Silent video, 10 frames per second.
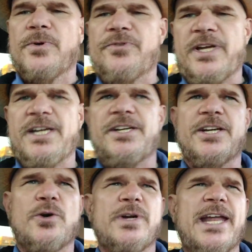routine
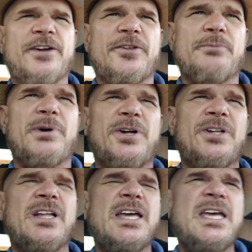and going down on the
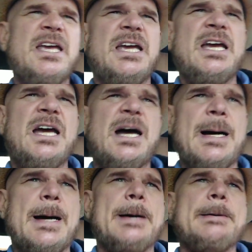ball.
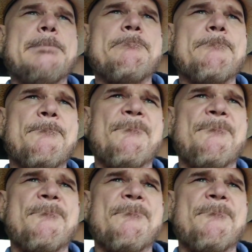Um,